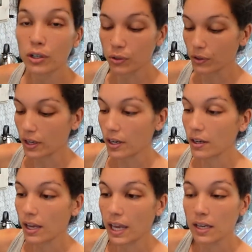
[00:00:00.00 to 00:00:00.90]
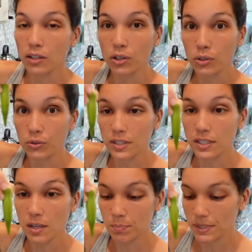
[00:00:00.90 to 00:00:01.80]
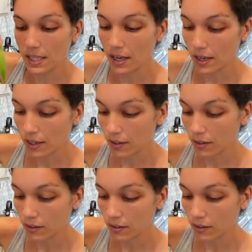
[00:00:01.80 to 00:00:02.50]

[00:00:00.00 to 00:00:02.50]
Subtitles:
okra and go tip side